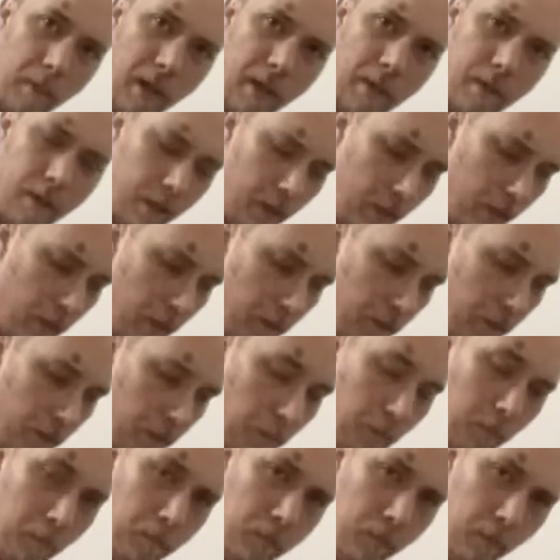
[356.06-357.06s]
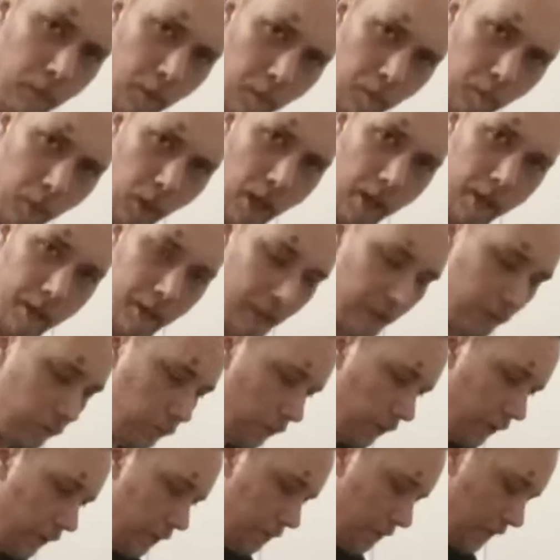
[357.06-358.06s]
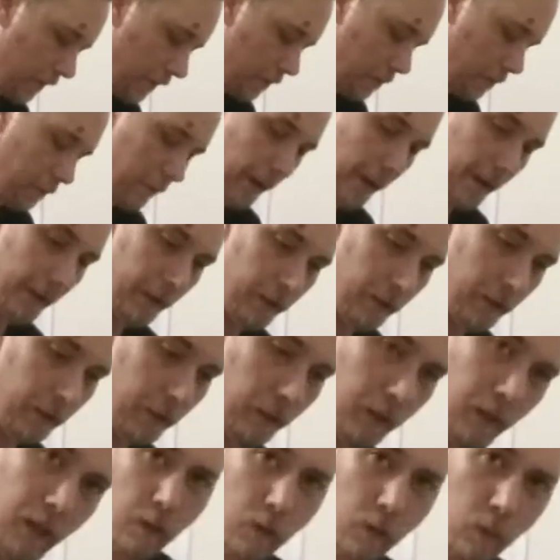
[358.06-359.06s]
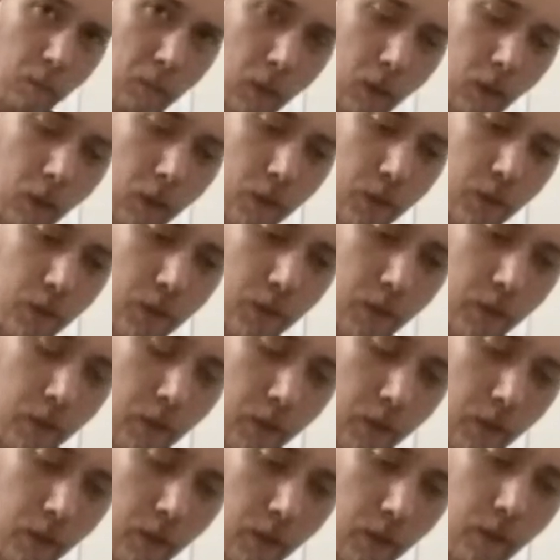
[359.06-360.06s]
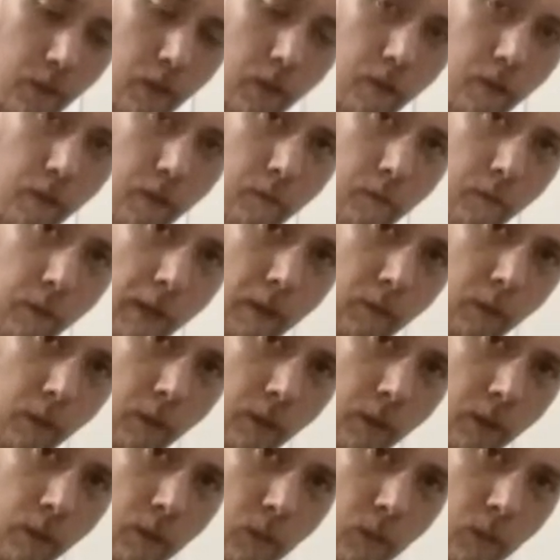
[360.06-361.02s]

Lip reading: to make the breading. We're going to make the batter. Equal parts flour and